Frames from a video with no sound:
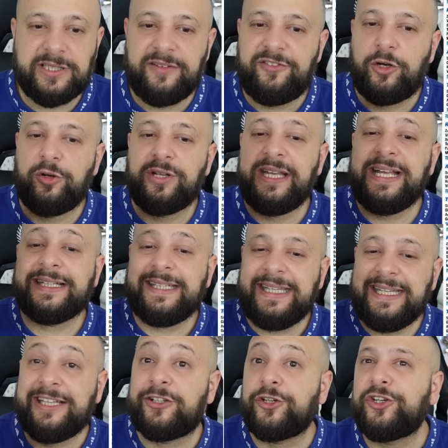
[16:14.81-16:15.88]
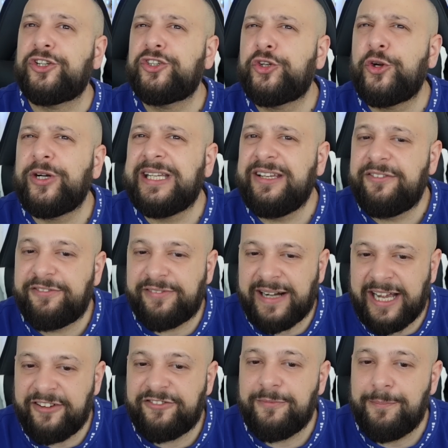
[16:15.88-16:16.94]
If you're looking at Inter,
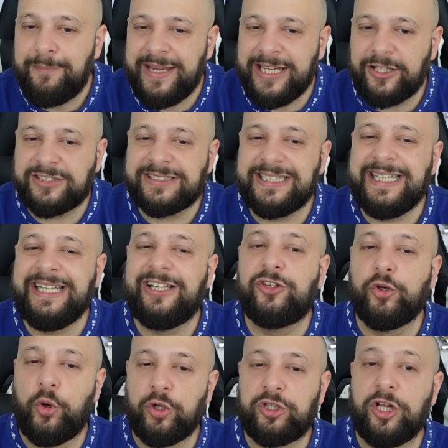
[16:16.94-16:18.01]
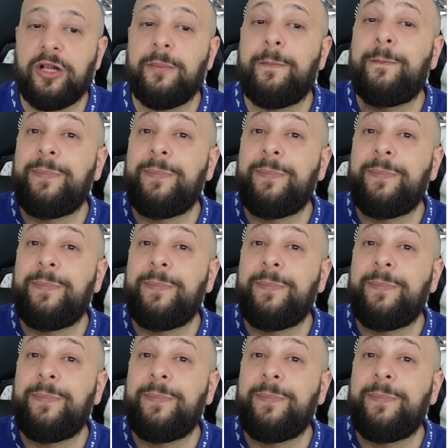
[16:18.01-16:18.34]
35 minutes in total